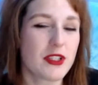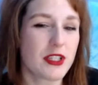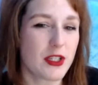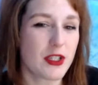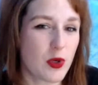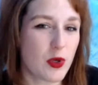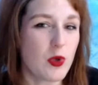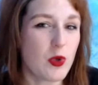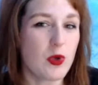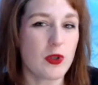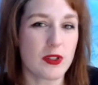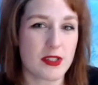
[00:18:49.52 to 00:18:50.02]

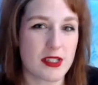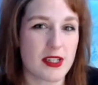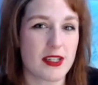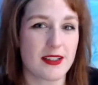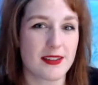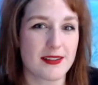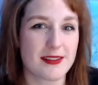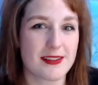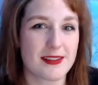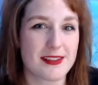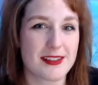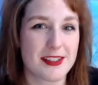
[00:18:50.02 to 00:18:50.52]
cool
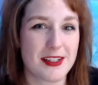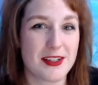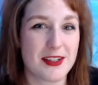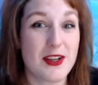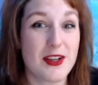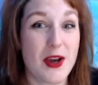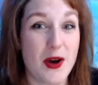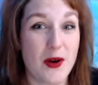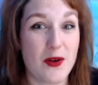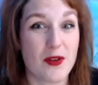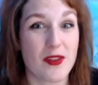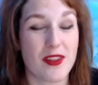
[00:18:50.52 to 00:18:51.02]
to
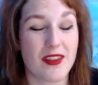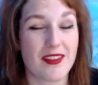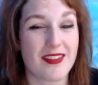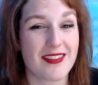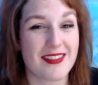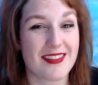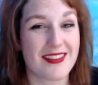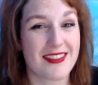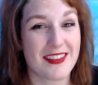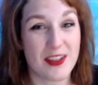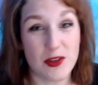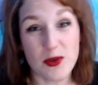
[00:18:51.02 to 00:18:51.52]
know that
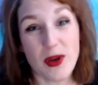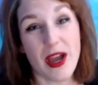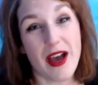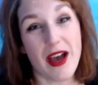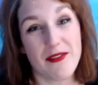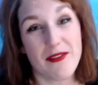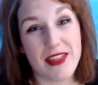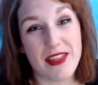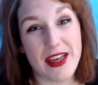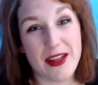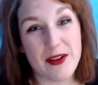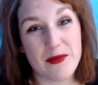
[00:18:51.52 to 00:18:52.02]
you have
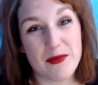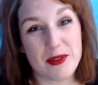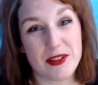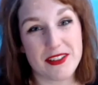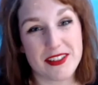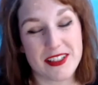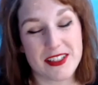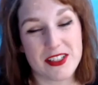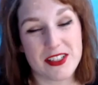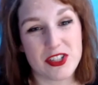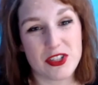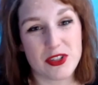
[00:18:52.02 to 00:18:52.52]
that
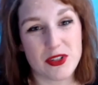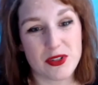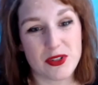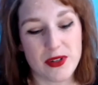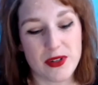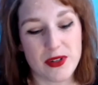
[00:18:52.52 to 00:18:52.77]
ability too.